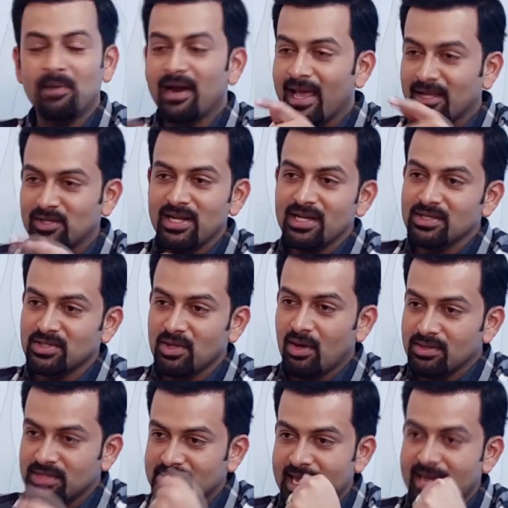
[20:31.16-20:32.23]
actually I saw
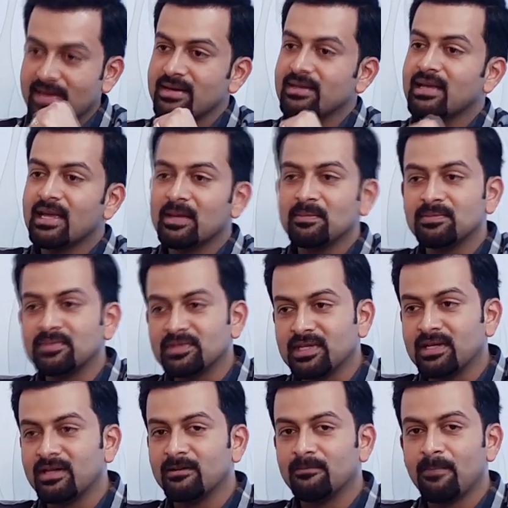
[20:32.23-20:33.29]
Sacred Games.
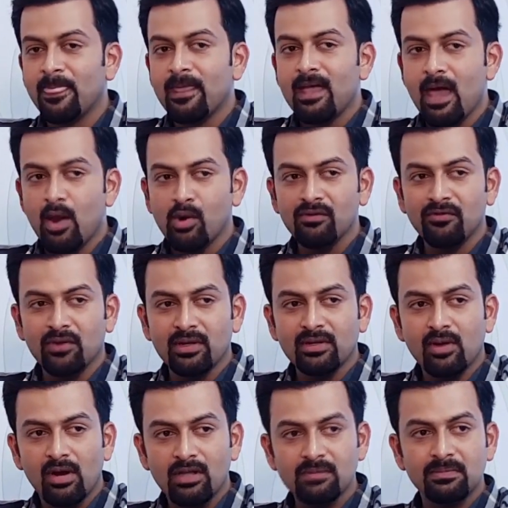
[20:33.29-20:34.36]
Um, I don't know if you can
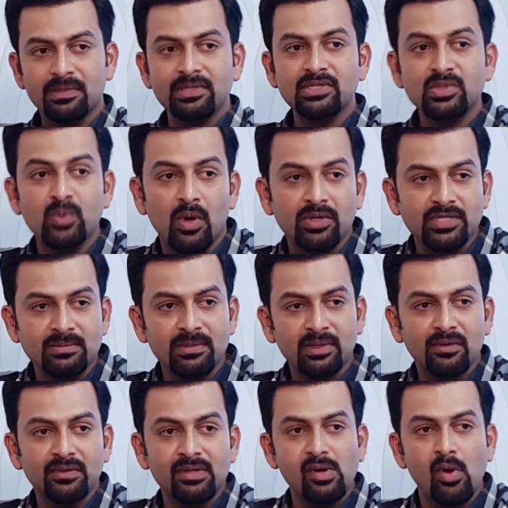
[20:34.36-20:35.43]
call it binge watching, but
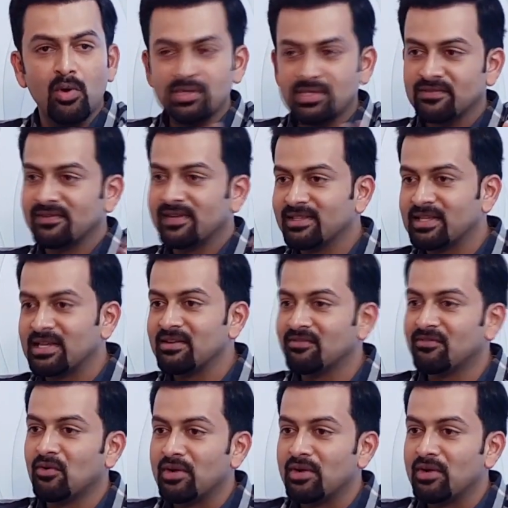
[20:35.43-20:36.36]
over the course of like three, four